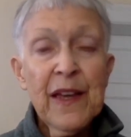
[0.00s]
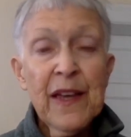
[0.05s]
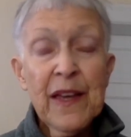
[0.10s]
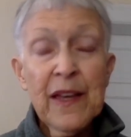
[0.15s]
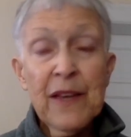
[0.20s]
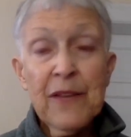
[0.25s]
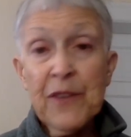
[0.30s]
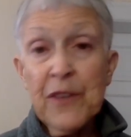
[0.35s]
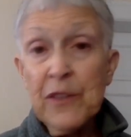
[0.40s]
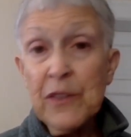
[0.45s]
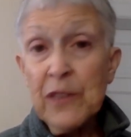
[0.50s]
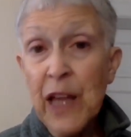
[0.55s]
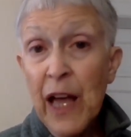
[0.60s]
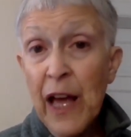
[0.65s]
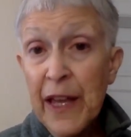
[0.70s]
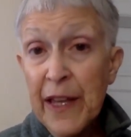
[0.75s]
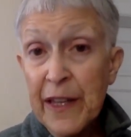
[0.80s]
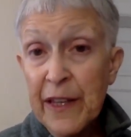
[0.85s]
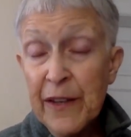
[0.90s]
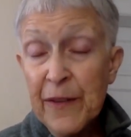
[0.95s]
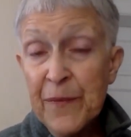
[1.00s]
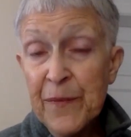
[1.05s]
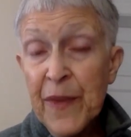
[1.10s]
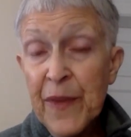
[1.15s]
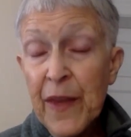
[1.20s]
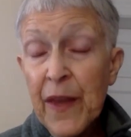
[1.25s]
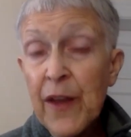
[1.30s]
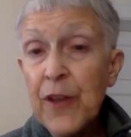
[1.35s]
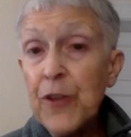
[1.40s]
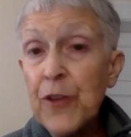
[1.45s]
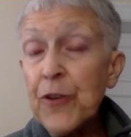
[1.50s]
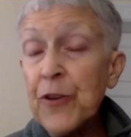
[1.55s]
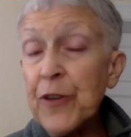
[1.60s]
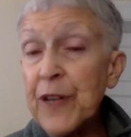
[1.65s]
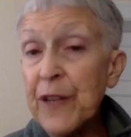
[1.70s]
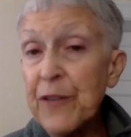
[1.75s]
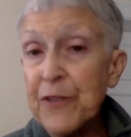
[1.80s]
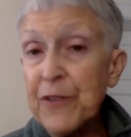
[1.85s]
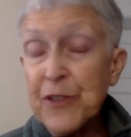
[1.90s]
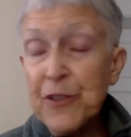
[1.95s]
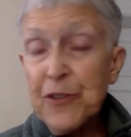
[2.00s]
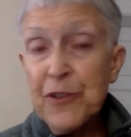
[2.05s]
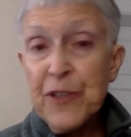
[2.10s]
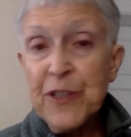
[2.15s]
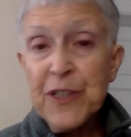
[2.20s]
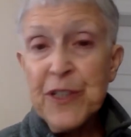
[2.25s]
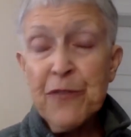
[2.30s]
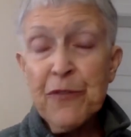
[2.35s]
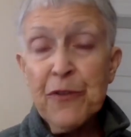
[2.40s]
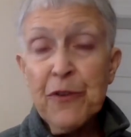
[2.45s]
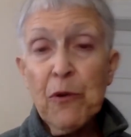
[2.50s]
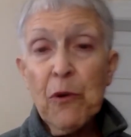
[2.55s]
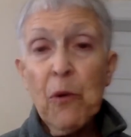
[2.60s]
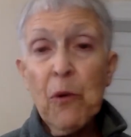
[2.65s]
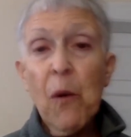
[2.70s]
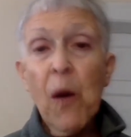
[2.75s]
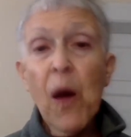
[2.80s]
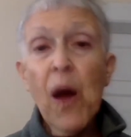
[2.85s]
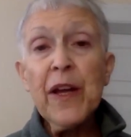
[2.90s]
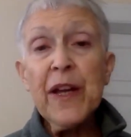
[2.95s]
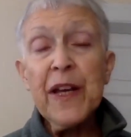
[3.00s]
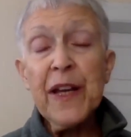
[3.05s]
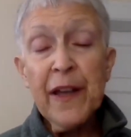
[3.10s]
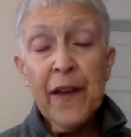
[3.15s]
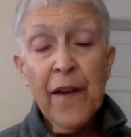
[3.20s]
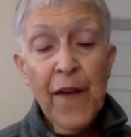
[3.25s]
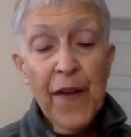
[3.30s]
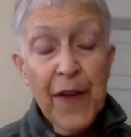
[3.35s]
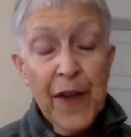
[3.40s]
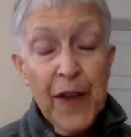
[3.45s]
If you like, you could even do this if you were walking.